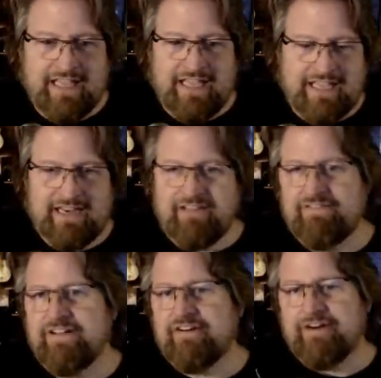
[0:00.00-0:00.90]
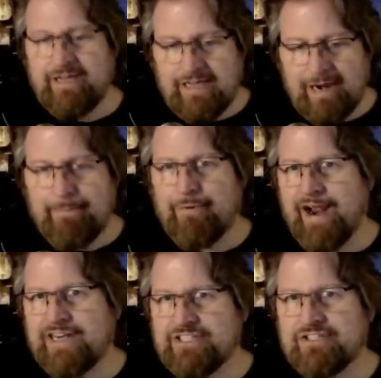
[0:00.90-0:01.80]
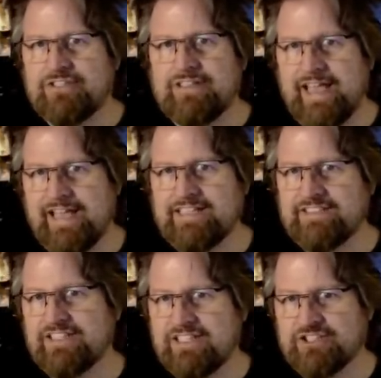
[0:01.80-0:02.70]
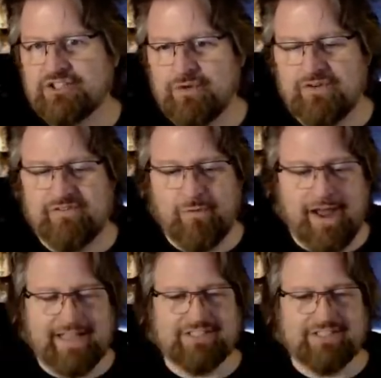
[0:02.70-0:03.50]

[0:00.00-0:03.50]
in a very kind of practical, hands-on sort of way.